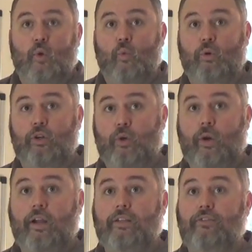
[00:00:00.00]
We're
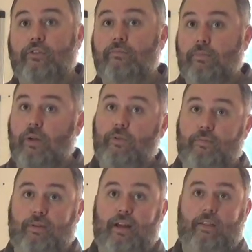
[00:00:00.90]
going to
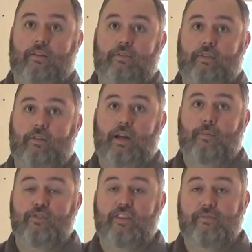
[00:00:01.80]
multiply those two
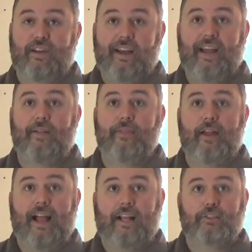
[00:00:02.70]
numbers to find out the
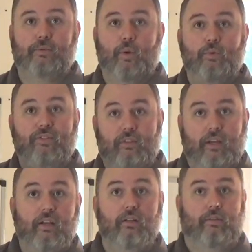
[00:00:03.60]
actual
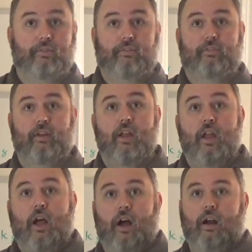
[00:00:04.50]
dose.
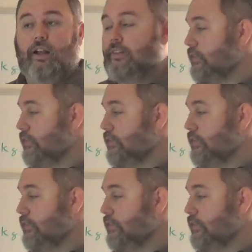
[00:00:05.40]
Alright,